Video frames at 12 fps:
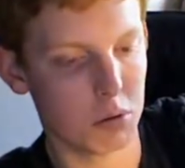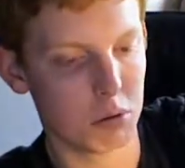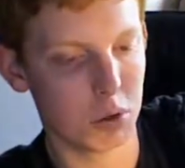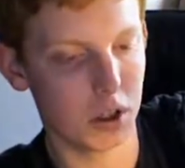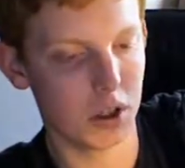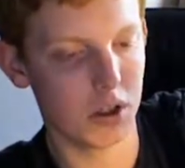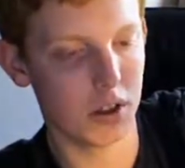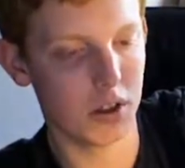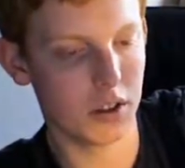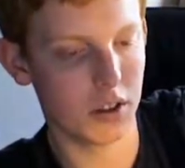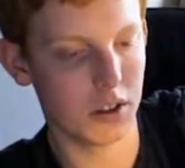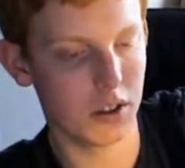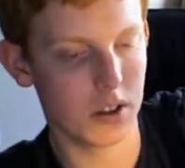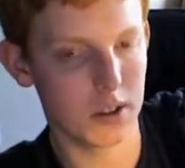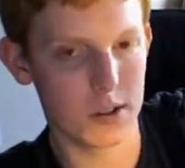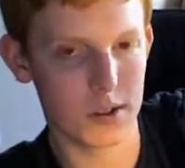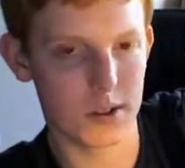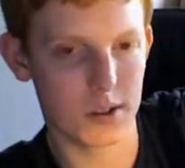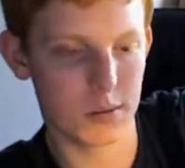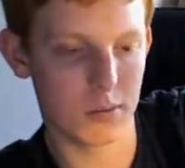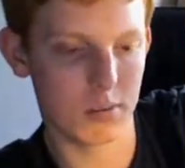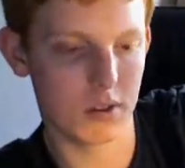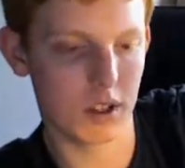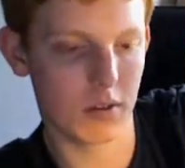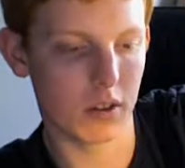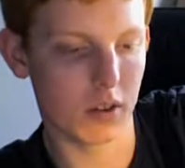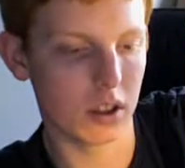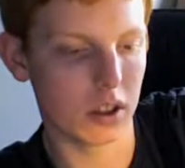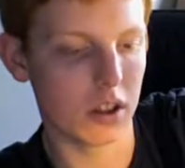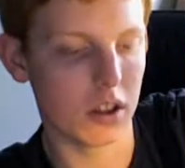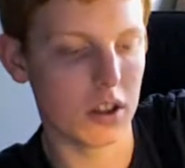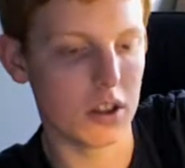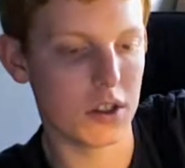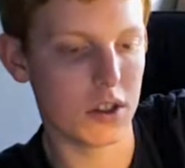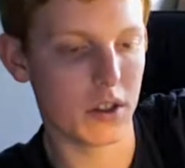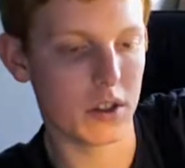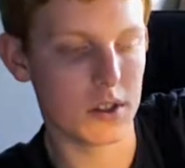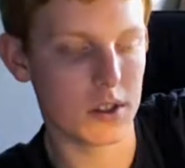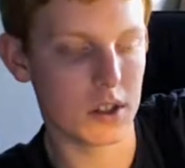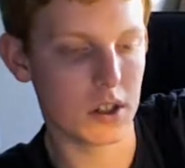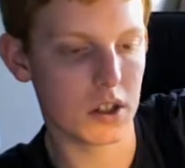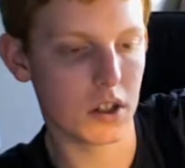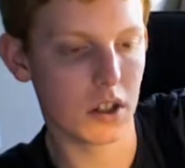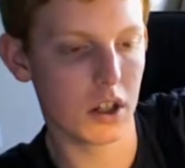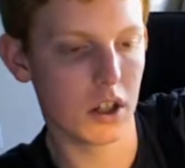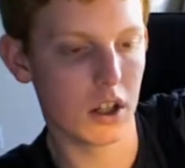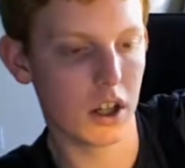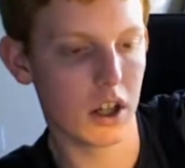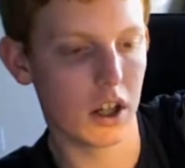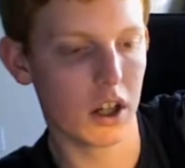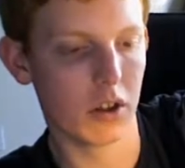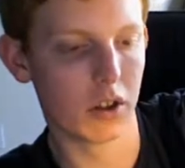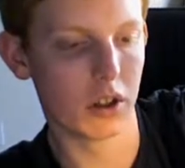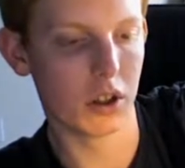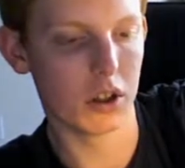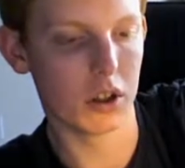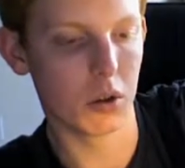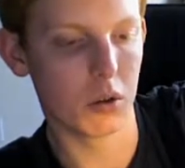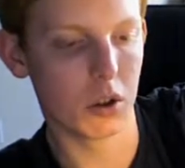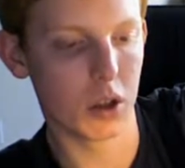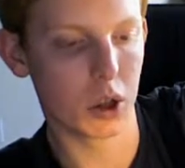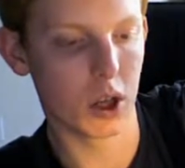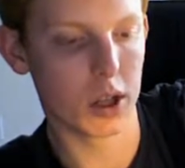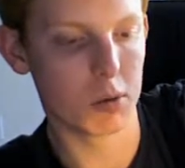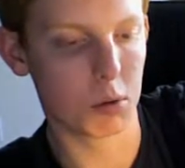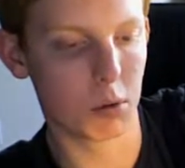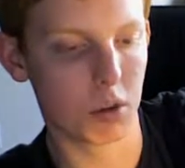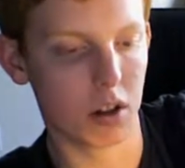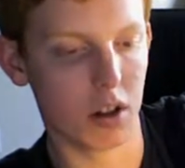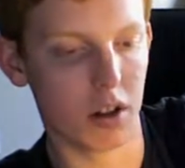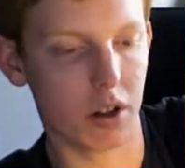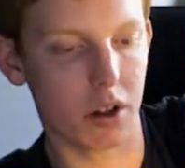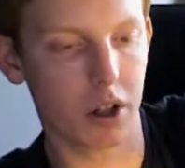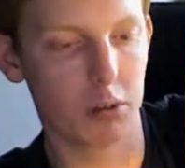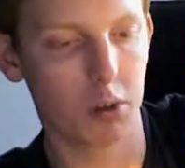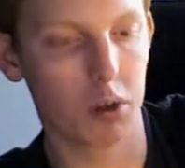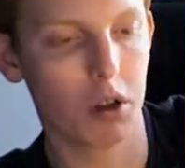But this is definitely easier to see. I really don't want to try and pour the other cup.